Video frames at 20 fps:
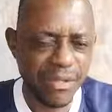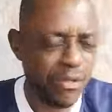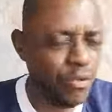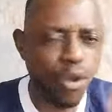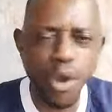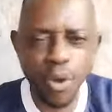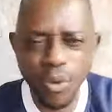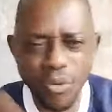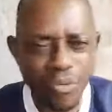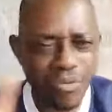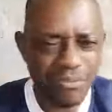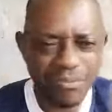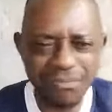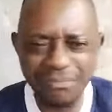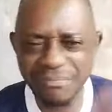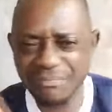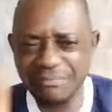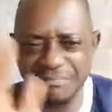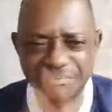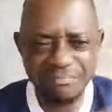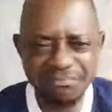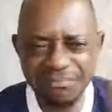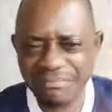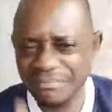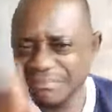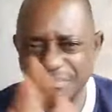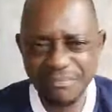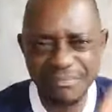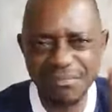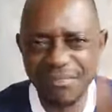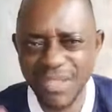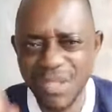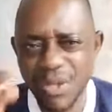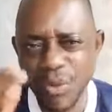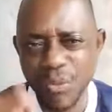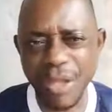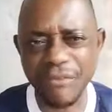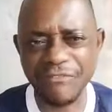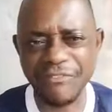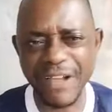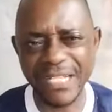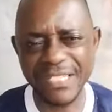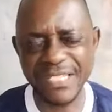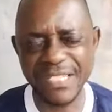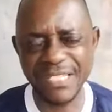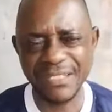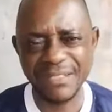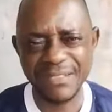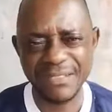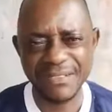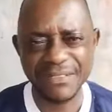No. We are fighting.